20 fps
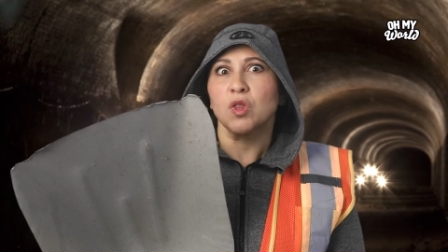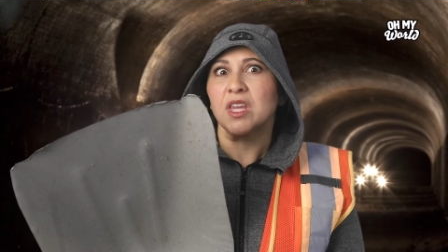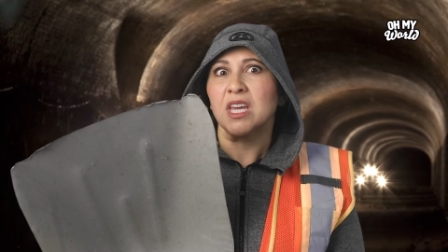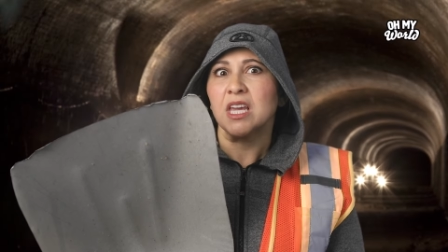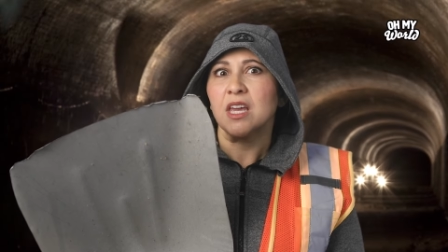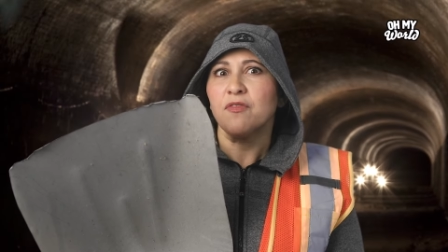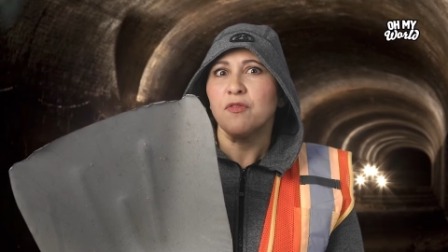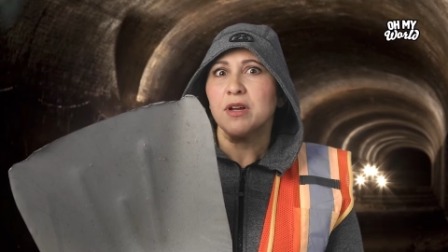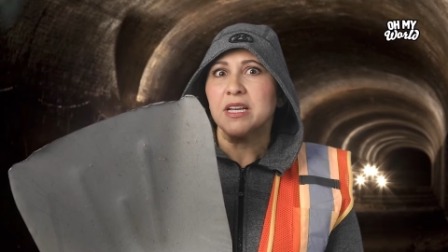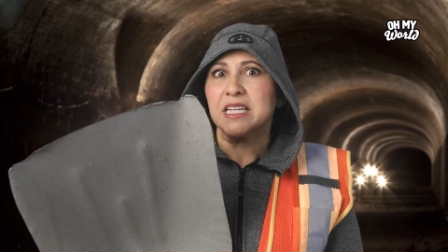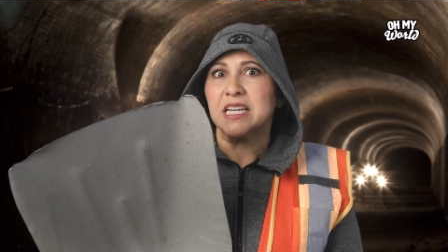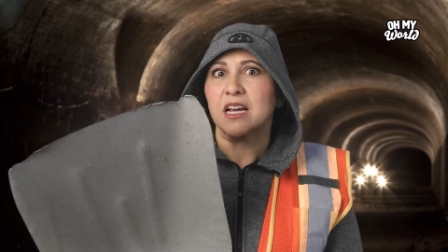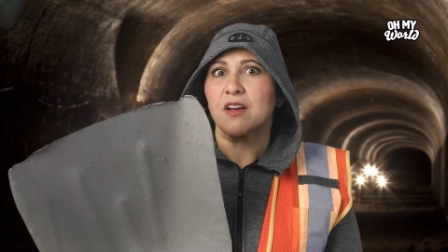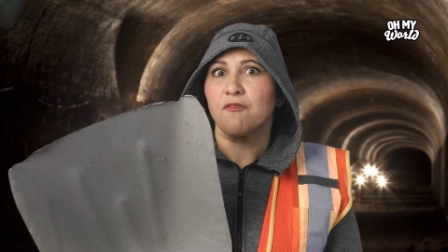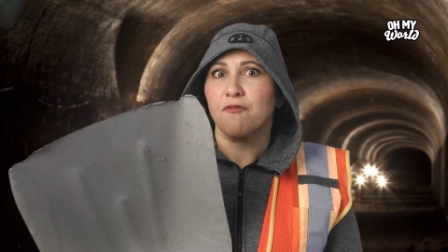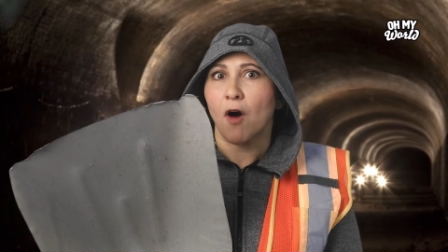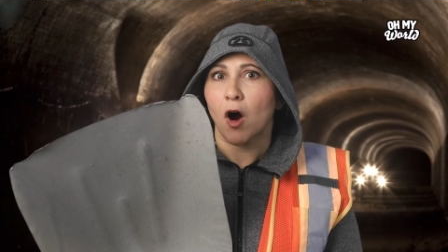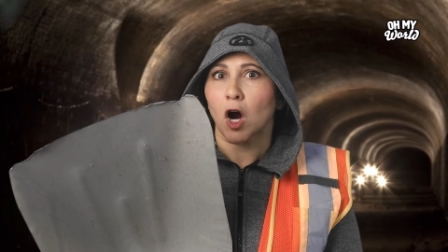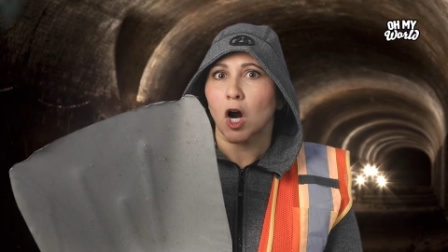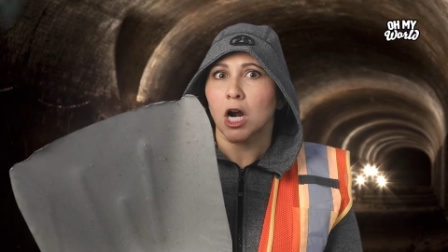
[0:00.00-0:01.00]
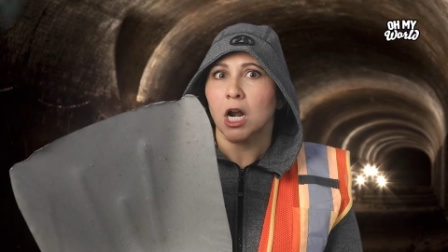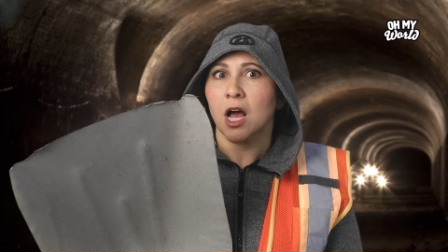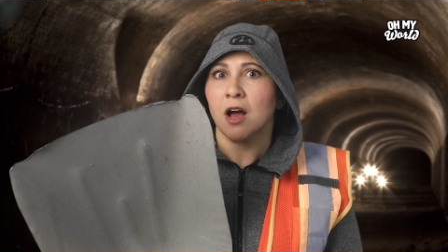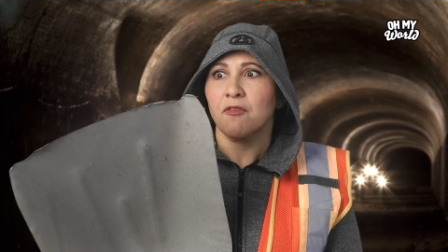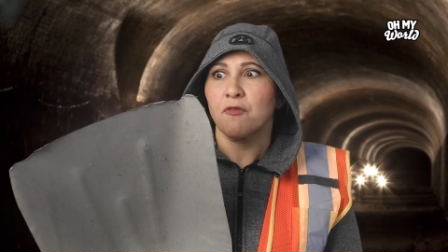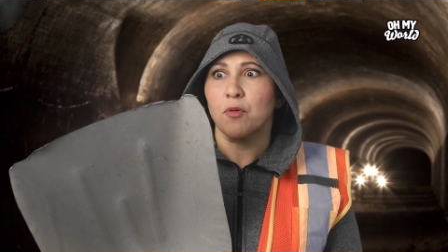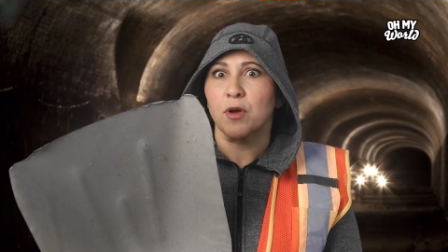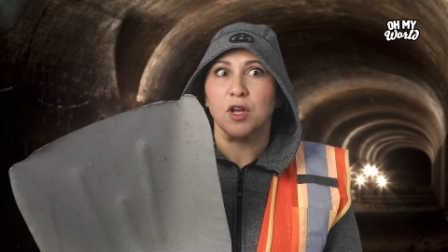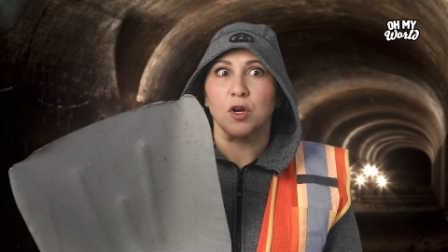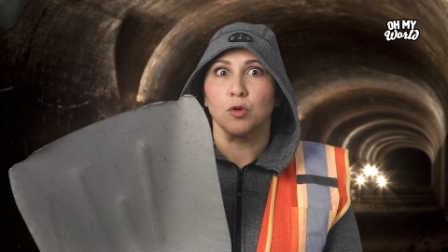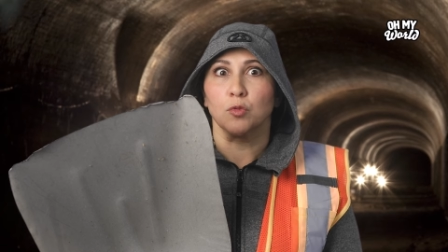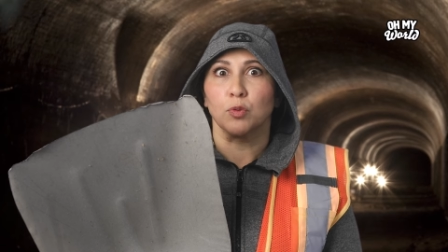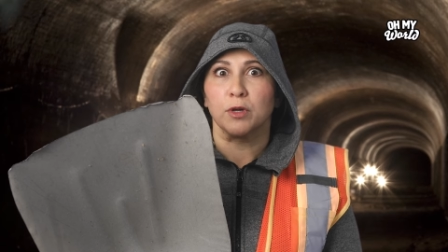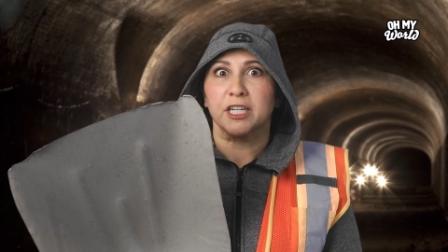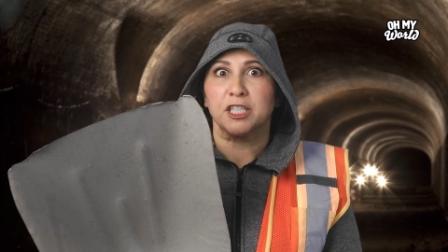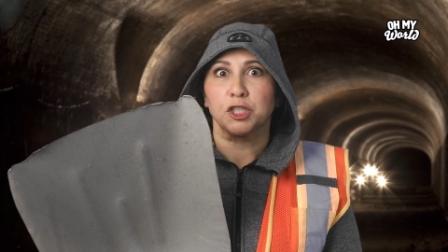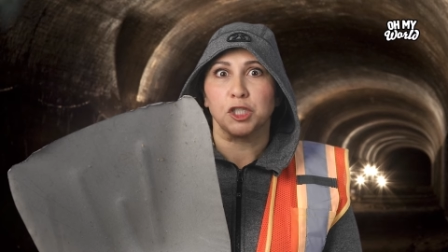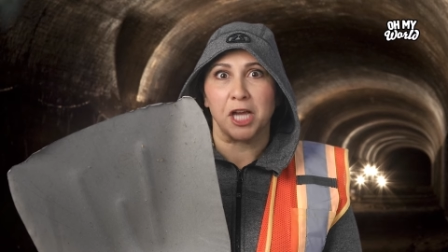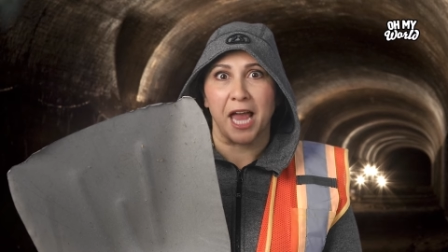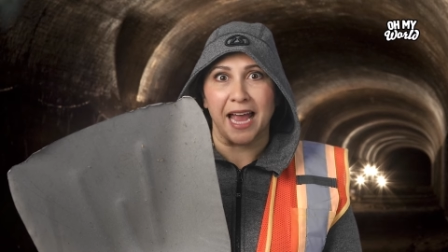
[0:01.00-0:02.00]
think if we dig far enough, we could
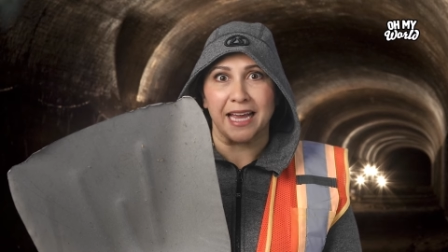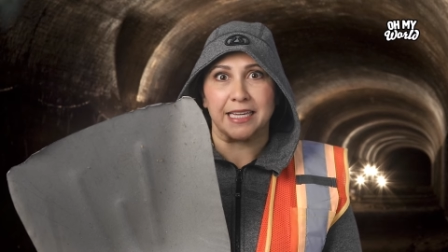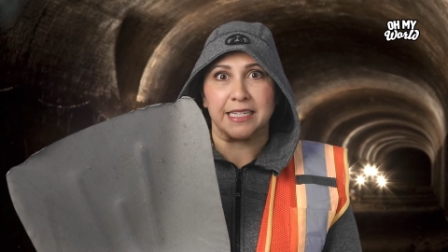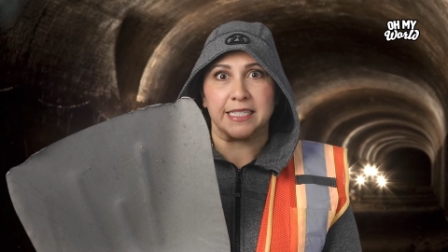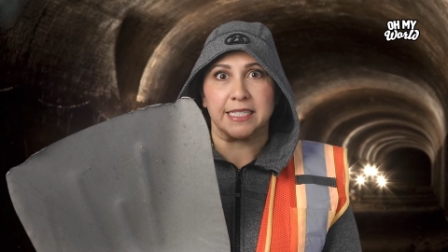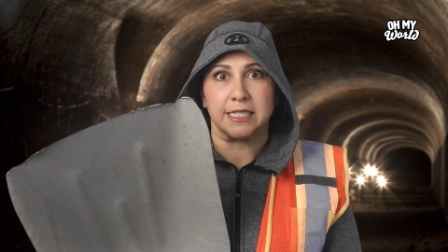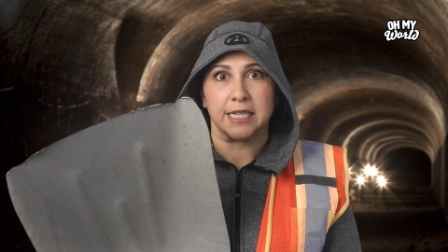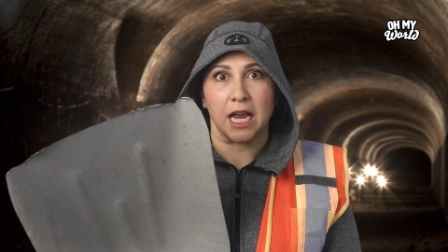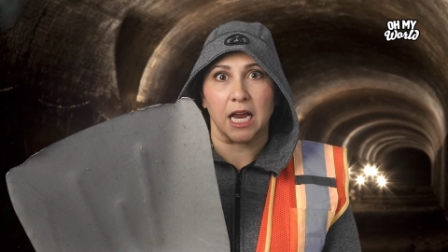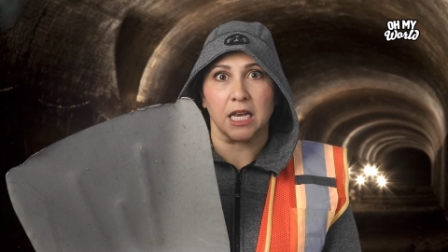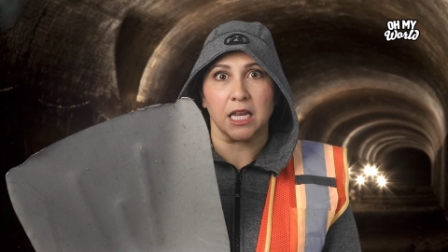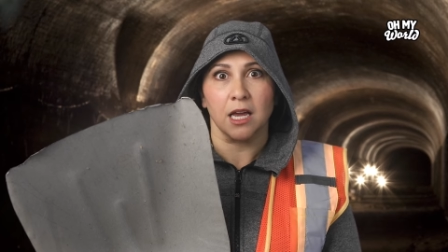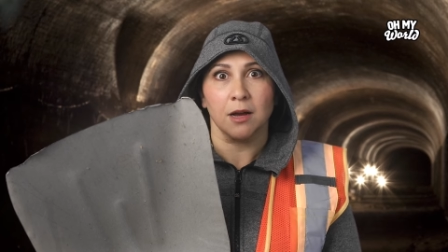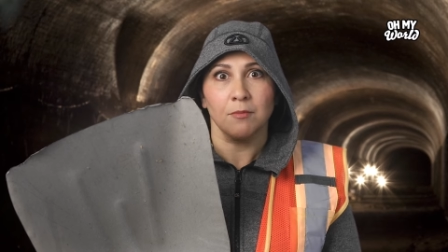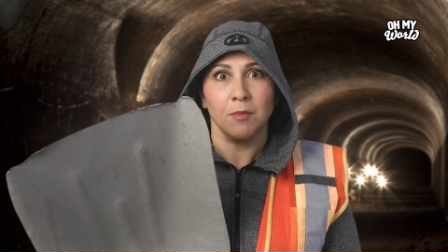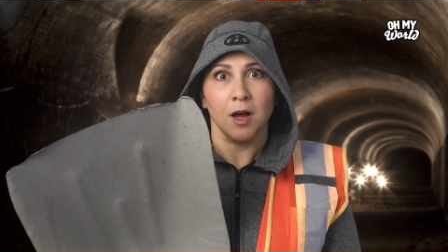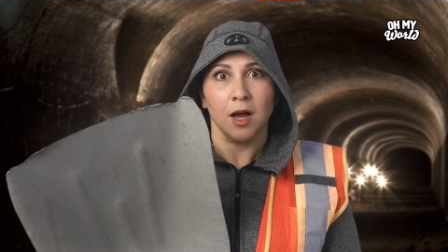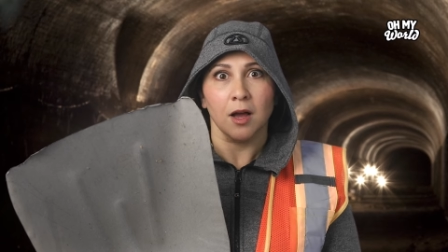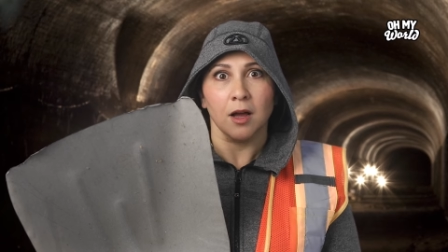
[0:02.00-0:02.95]
reach Yankee Stadium?